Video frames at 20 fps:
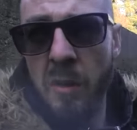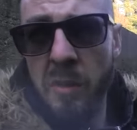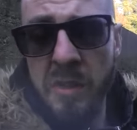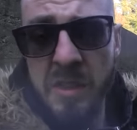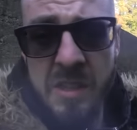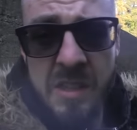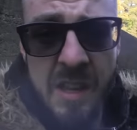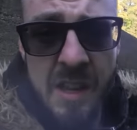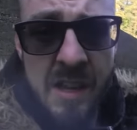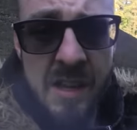all
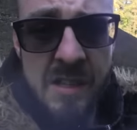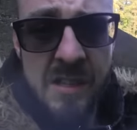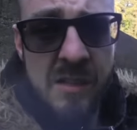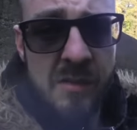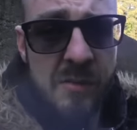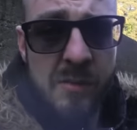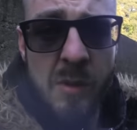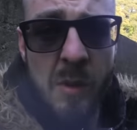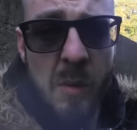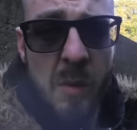the years
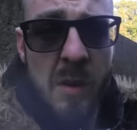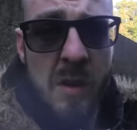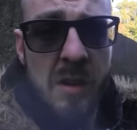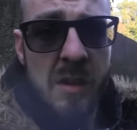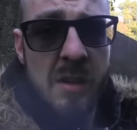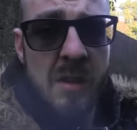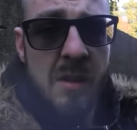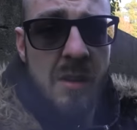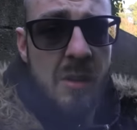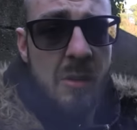of
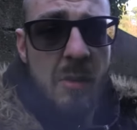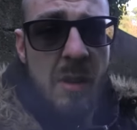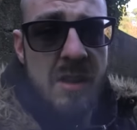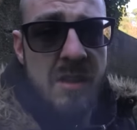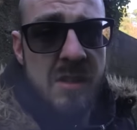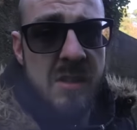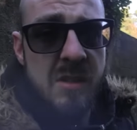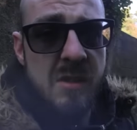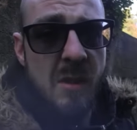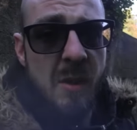doing
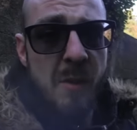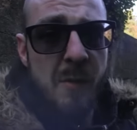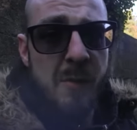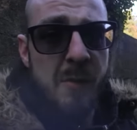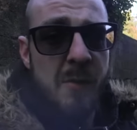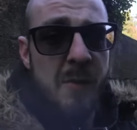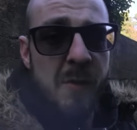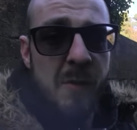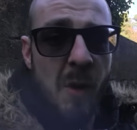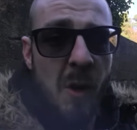crazy stuff,